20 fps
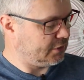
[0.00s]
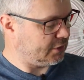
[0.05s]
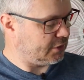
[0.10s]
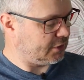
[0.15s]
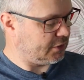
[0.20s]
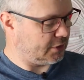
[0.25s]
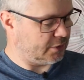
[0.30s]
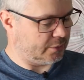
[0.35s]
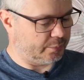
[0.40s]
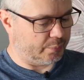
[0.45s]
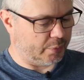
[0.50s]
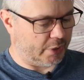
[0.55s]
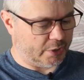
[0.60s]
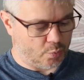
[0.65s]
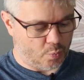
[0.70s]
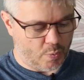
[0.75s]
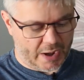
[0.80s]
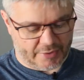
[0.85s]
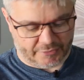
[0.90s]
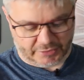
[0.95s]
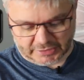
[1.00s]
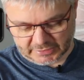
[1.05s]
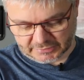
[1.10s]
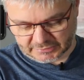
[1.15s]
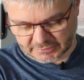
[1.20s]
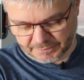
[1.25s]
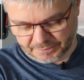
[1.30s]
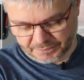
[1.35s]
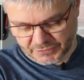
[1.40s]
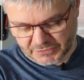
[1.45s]
uh, by wearing
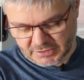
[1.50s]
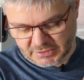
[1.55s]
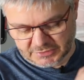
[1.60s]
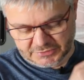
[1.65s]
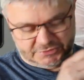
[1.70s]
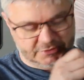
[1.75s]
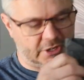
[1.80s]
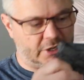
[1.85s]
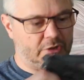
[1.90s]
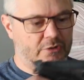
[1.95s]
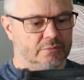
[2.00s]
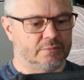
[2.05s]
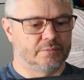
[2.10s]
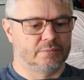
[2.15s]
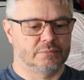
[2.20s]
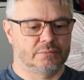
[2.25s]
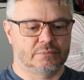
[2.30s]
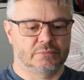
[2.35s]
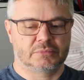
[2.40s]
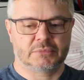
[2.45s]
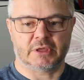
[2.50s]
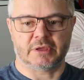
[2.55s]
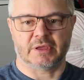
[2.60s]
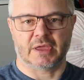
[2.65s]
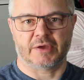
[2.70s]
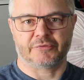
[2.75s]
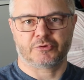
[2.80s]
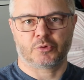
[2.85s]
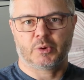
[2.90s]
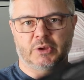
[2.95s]
it. So there you
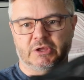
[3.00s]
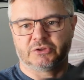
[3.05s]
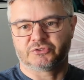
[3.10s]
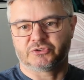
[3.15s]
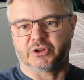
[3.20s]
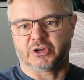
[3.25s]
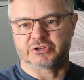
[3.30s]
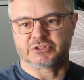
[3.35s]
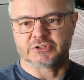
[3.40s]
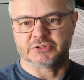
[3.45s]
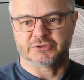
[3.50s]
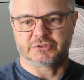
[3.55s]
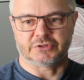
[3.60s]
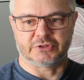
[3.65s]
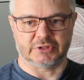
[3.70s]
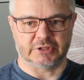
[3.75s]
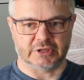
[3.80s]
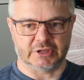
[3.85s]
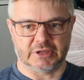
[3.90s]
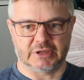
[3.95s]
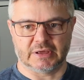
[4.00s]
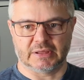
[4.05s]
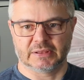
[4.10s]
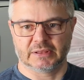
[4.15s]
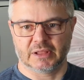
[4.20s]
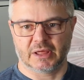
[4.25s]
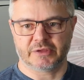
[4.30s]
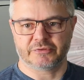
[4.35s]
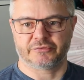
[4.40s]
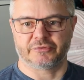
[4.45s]
have, quick introduction to the
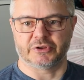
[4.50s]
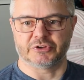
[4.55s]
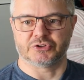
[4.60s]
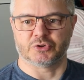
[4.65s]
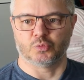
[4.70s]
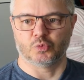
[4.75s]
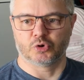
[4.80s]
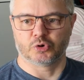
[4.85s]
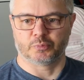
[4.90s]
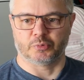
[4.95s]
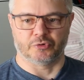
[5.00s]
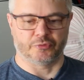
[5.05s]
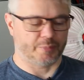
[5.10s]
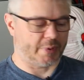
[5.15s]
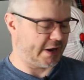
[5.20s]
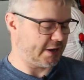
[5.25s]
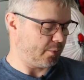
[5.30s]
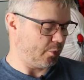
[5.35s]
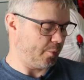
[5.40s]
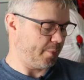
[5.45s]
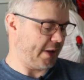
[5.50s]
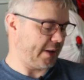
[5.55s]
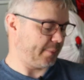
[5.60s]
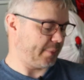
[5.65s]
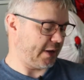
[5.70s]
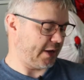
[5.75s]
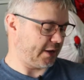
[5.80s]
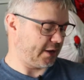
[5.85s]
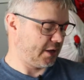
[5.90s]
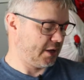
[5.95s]
Lifeventure waterproof packable
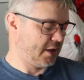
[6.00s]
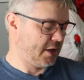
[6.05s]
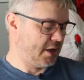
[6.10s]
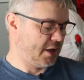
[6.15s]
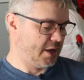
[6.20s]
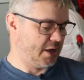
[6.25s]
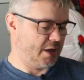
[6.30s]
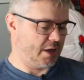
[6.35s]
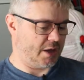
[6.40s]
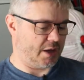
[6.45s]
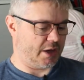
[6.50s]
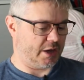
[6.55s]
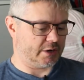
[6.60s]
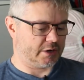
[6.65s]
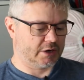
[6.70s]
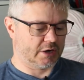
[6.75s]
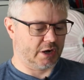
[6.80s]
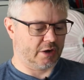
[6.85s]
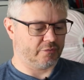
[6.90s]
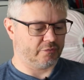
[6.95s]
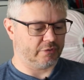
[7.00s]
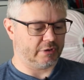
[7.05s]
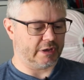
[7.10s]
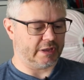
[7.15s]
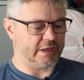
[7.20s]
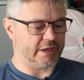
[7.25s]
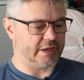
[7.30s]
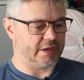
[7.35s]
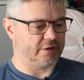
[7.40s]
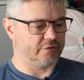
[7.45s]
backpack uh,
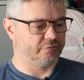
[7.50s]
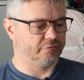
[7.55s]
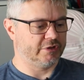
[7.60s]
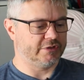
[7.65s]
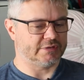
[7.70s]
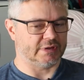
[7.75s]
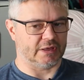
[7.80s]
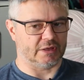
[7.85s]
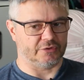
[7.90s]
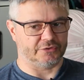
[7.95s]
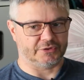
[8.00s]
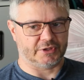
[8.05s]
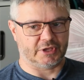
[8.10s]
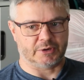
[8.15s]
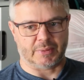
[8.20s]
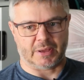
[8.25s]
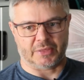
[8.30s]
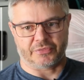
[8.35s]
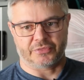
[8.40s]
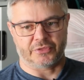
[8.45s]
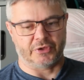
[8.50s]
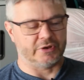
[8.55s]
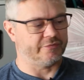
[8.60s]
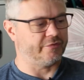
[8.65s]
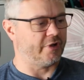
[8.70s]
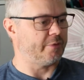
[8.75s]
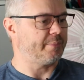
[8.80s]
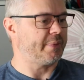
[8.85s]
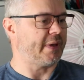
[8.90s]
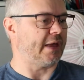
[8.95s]
currently retails at about
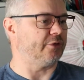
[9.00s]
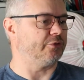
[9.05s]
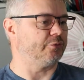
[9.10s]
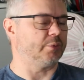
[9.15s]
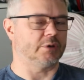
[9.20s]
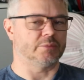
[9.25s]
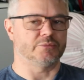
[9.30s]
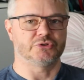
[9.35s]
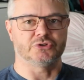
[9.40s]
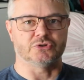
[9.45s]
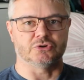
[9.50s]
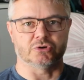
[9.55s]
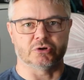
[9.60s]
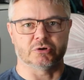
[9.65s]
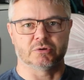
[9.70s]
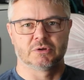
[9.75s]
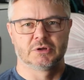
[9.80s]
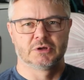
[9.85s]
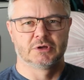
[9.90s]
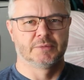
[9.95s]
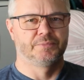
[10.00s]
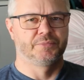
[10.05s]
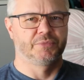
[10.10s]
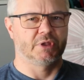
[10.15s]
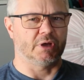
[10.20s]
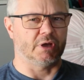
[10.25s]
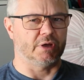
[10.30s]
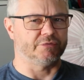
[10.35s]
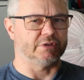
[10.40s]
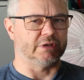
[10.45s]
£35, but I'm sure
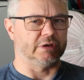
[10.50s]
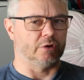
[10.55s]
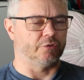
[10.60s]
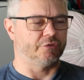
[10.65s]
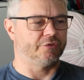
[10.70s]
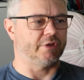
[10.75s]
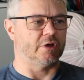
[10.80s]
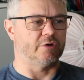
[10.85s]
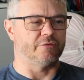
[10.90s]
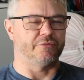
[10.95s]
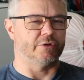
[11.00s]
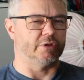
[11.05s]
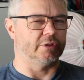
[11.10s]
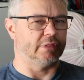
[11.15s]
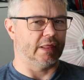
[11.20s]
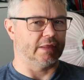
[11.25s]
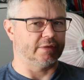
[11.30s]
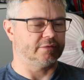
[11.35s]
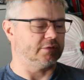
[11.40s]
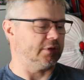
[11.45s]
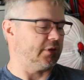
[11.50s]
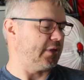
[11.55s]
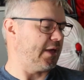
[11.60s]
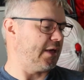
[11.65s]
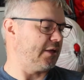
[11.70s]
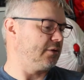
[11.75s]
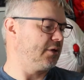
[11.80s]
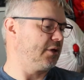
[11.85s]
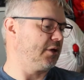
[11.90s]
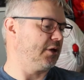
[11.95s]
I've seen it on sale for less than
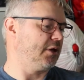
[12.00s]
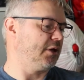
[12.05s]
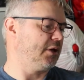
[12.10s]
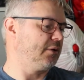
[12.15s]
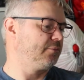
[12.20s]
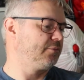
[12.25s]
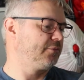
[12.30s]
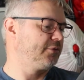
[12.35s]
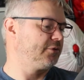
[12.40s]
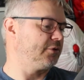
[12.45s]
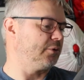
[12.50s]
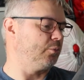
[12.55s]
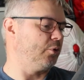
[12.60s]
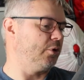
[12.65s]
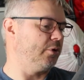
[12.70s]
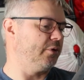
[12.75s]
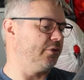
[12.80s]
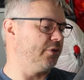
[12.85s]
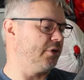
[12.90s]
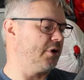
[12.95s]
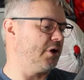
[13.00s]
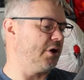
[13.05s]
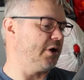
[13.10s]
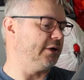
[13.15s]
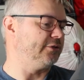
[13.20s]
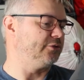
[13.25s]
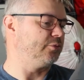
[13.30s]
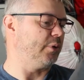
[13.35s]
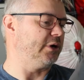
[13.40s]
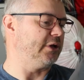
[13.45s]
that, uh, somewhere in the
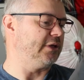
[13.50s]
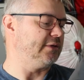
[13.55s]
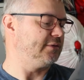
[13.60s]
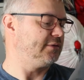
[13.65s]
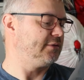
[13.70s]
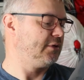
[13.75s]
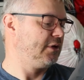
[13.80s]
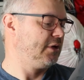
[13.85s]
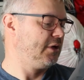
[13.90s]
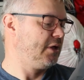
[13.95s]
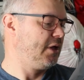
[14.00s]
high 20s.